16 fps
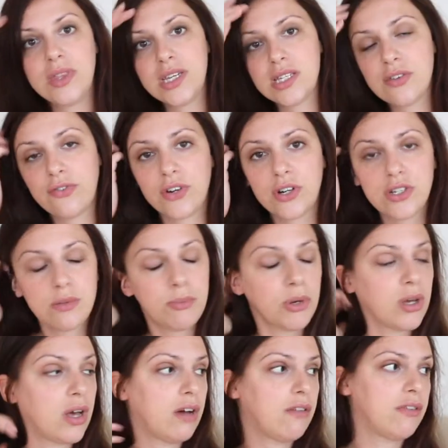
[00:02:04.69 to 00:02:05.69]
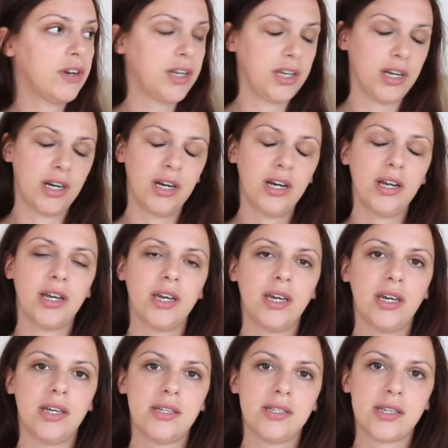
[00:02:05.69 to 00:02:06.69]
this first book cover here
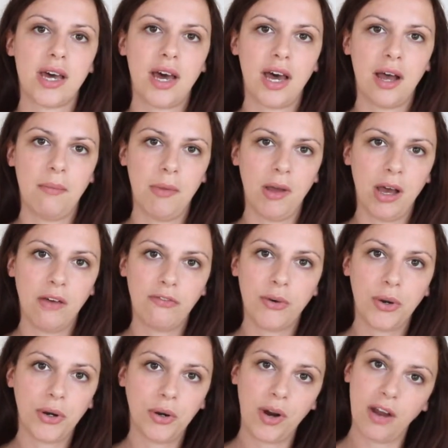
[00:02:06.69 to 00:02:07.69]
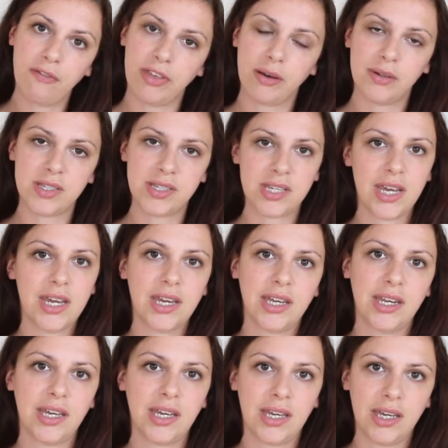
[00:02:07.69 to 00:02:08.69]
is a photograph that was
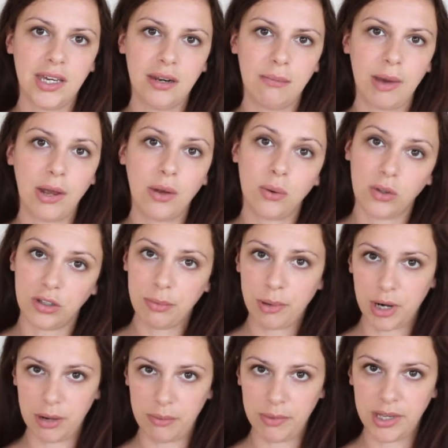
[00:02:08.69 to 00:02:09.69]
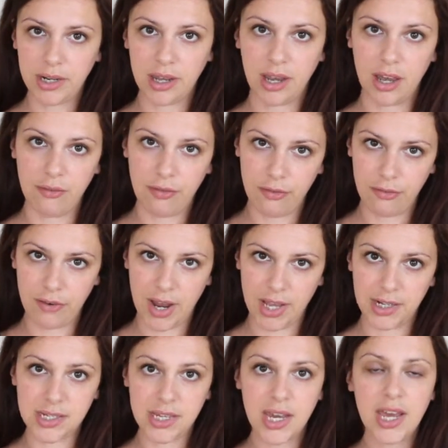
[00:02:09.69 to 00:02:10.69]
taken in my old apartment of a
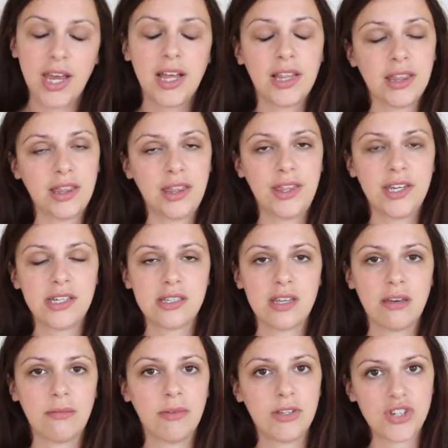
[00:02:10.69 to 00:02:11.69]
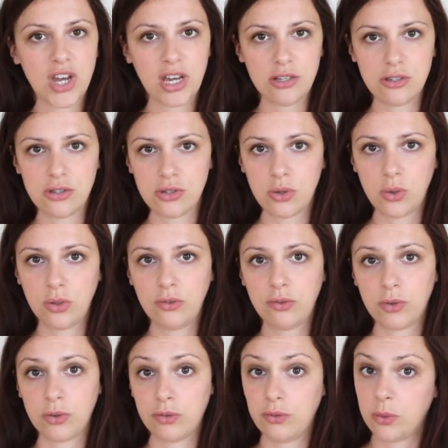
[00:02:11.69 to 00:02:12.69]
friend. This image has sold
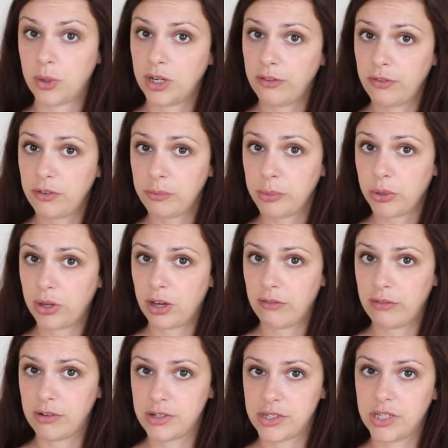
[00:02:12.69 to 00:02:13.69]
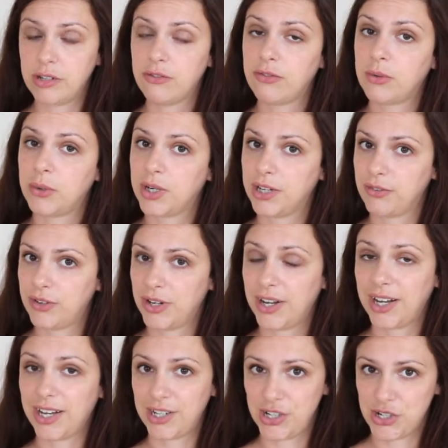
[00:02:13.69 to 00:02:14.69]
for 4 different book covers in 4
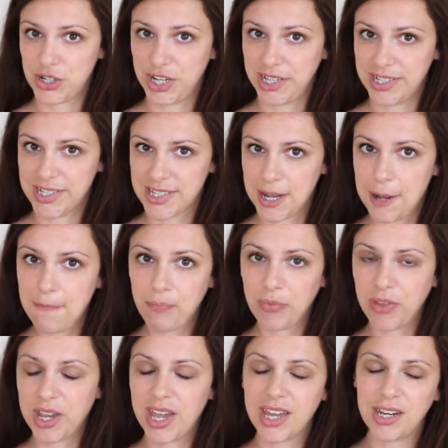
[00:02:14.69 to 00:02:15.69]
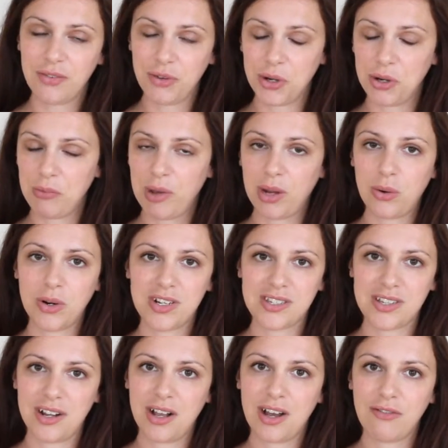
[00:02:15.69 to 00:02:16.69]
different countries. Again, if you're in my
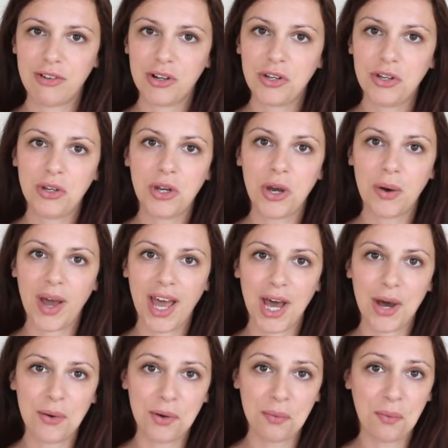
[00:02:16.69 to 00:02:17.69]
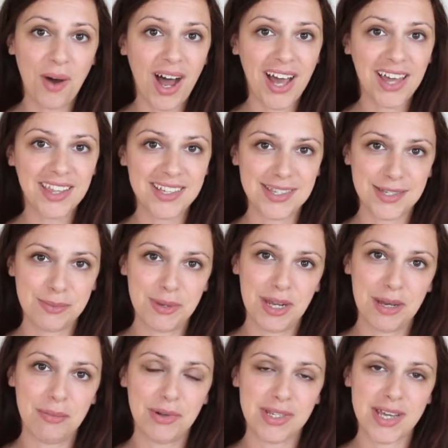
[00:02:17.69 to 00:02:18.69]
course Uncovered, you know how and why this has been
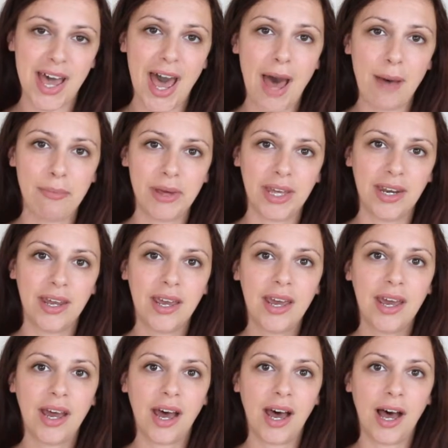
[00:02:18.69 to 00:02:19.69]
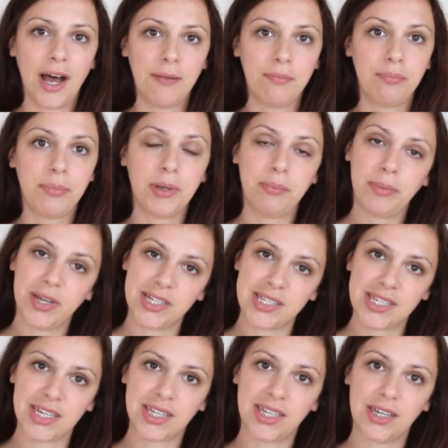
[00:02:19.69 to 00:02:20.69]
able to happen. But
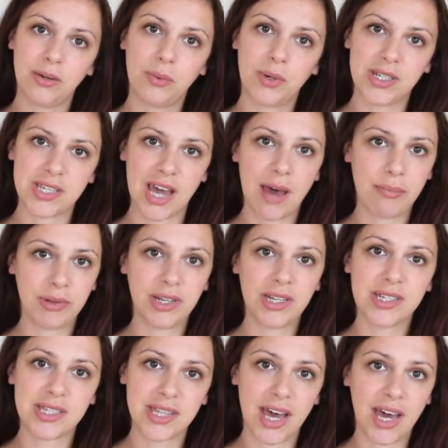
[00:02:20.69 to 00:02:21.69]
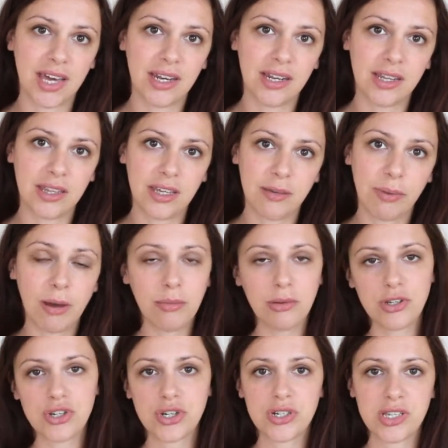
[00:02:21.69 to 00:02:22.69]
basically what's happened is that the
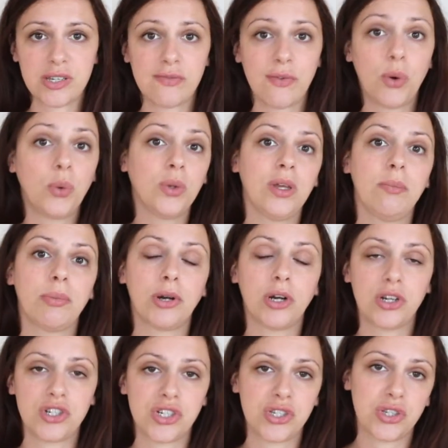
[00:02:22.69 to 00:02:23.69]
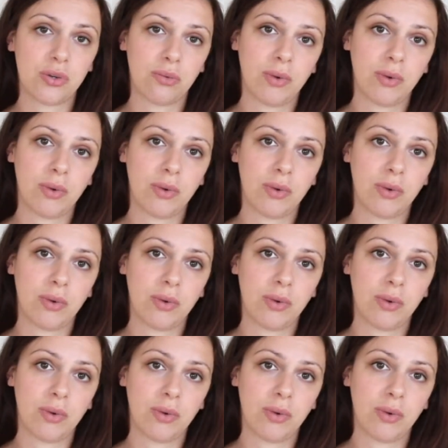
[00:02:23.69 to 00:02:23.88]
publishers have only purchased the